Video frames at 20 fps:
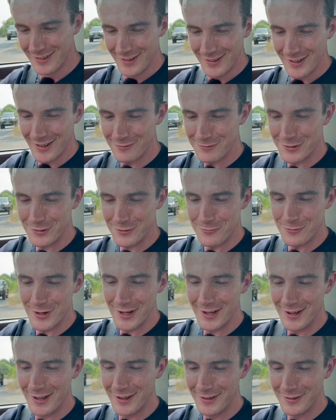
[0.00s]
I've just
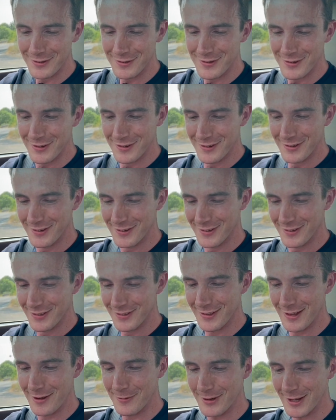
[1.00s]
realised.
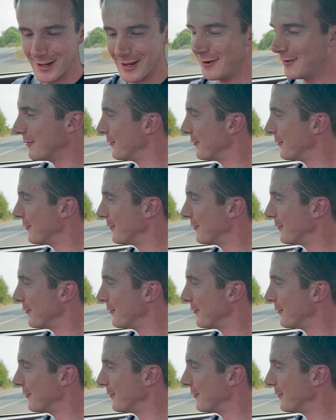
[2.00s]
There we go.